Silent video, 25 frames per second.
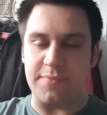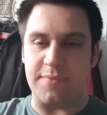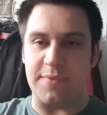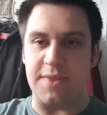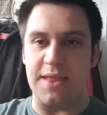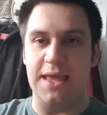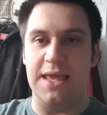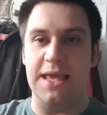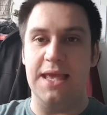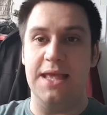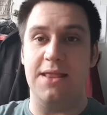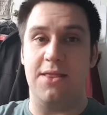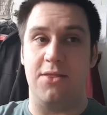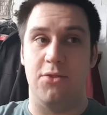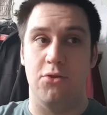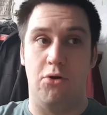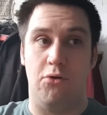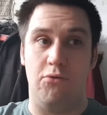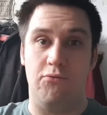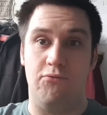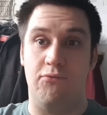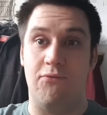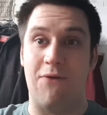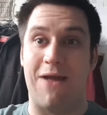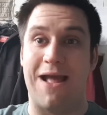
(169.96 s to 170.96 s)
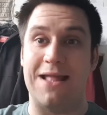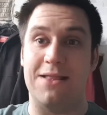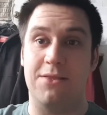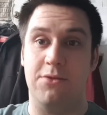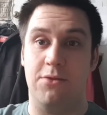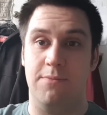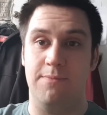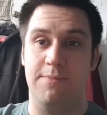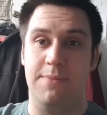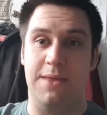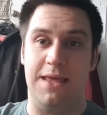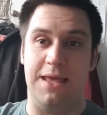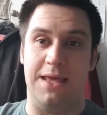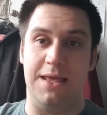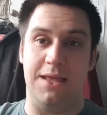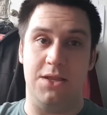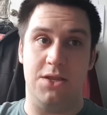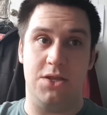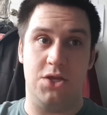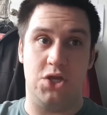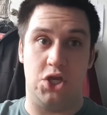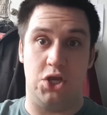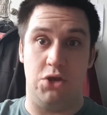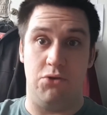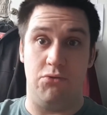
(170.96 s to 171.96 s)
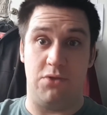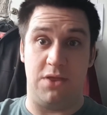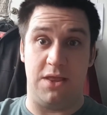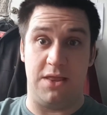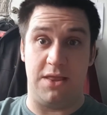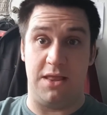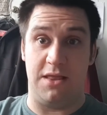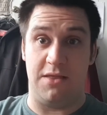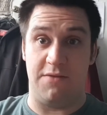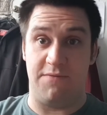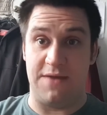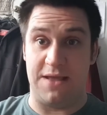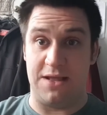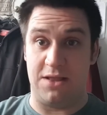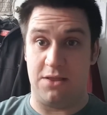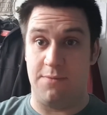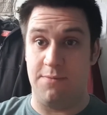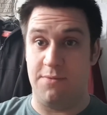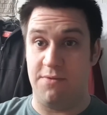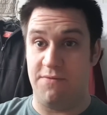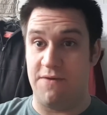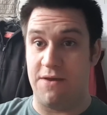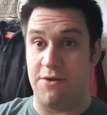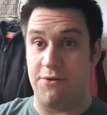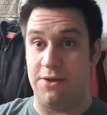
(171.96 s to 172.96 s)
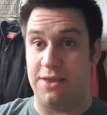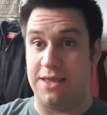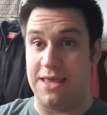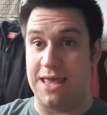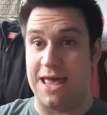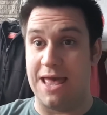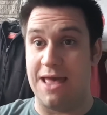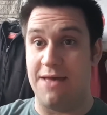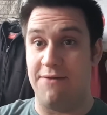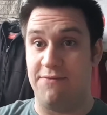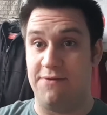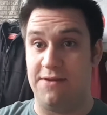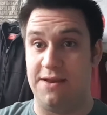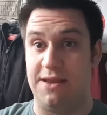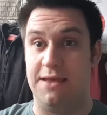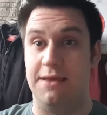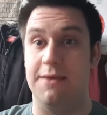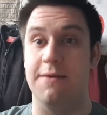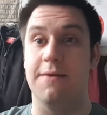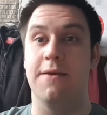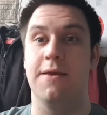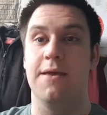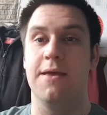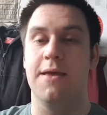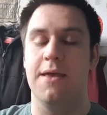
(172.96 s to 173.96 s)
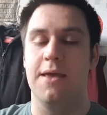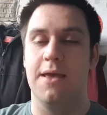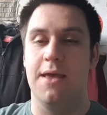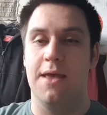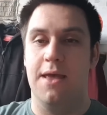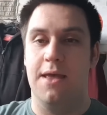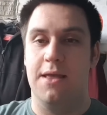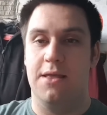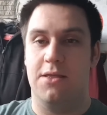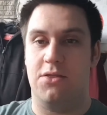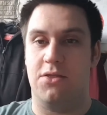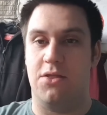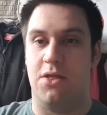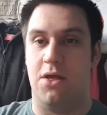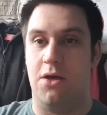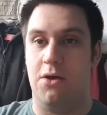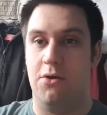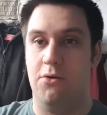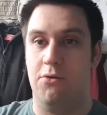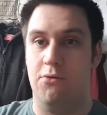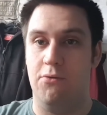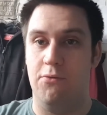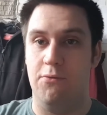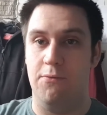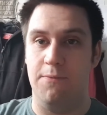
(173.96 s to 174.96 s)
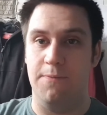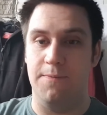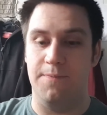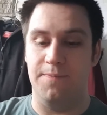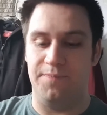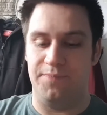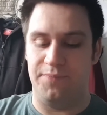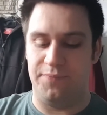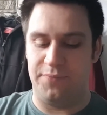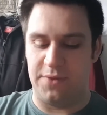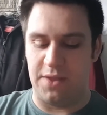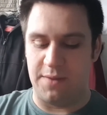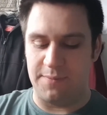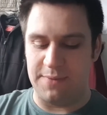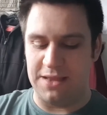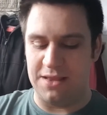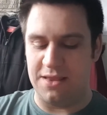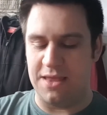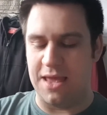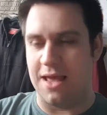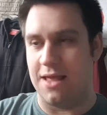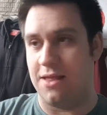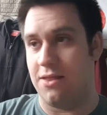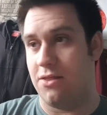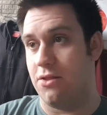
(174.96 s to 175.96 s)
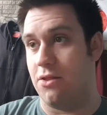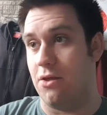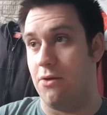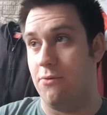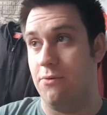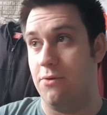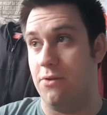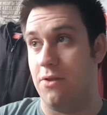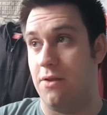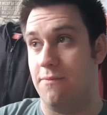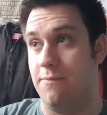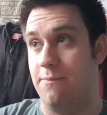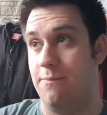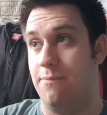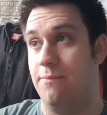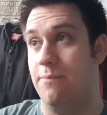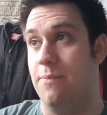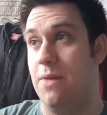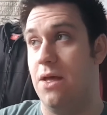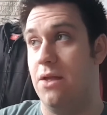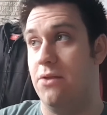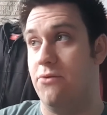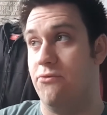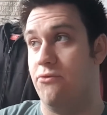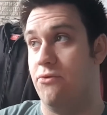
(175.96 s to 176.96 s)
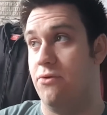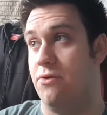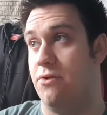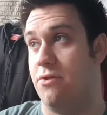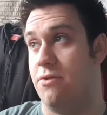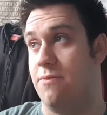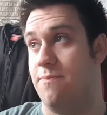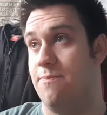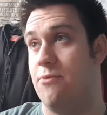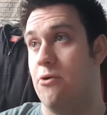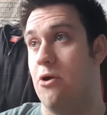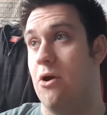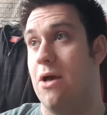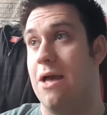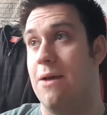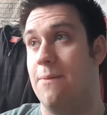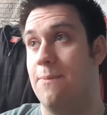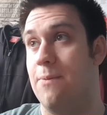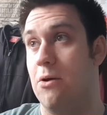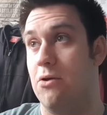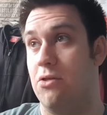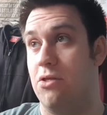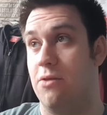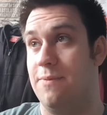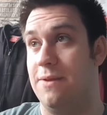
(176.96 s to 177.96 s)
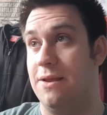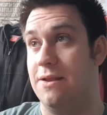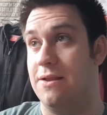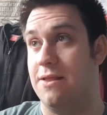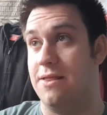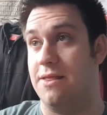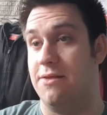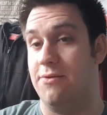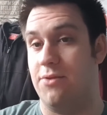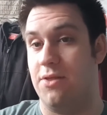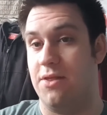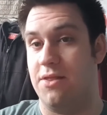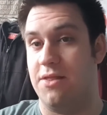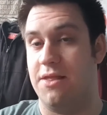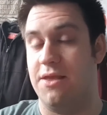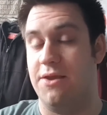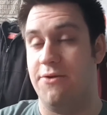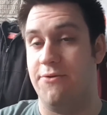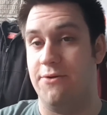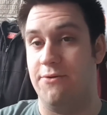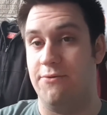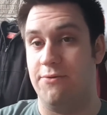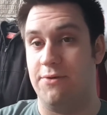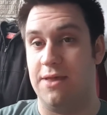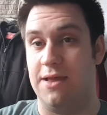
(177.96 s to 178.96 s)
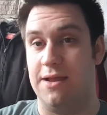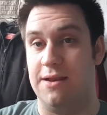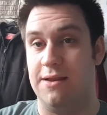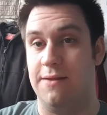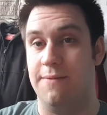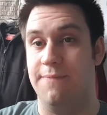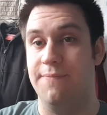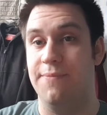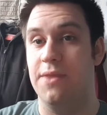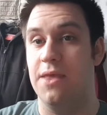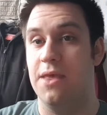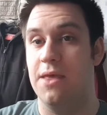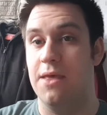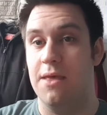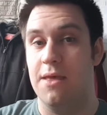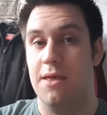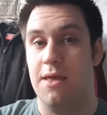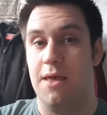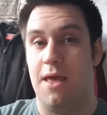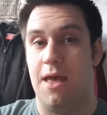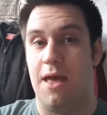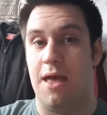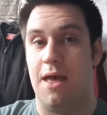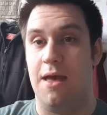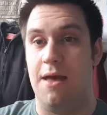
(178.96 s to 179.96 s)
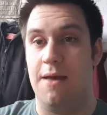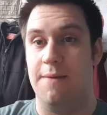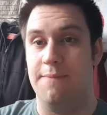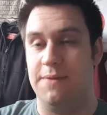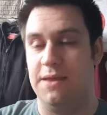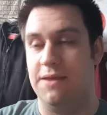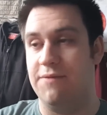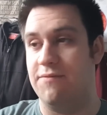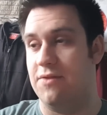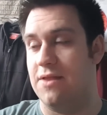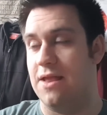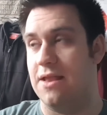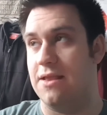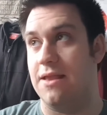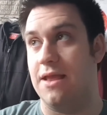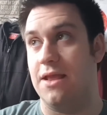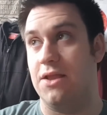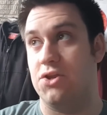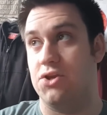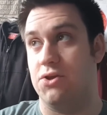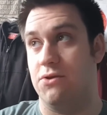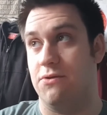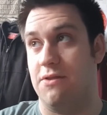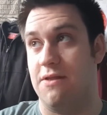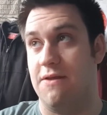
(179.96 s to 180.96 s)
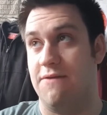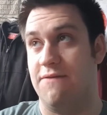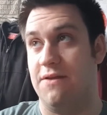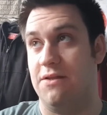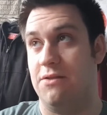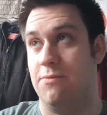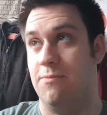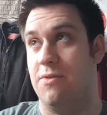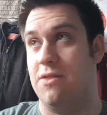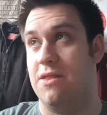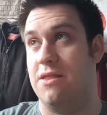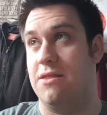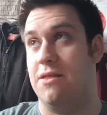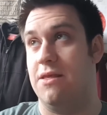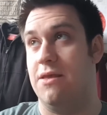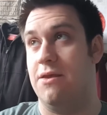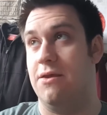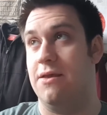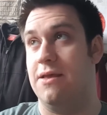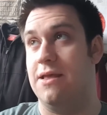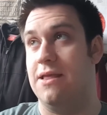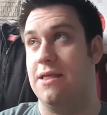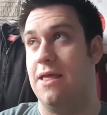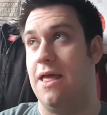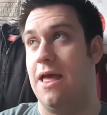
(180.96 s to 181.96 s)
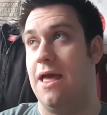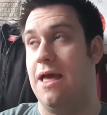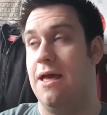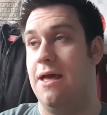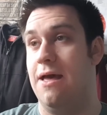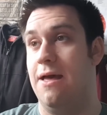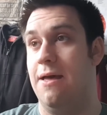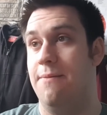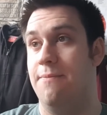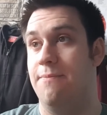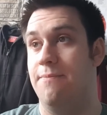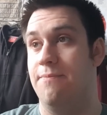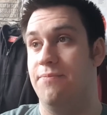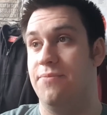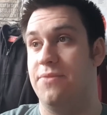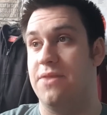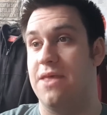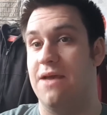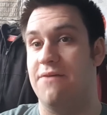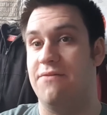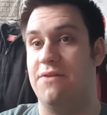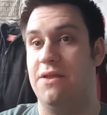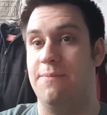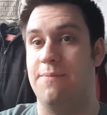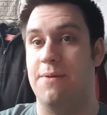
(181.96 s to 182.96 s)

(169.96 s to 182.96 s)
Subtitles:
He's not random. He chooses his victims very carefully. So, I mean, yeah, so would murderers, possibly, unless it was a serial killer. Even then, they choose their victims carefully.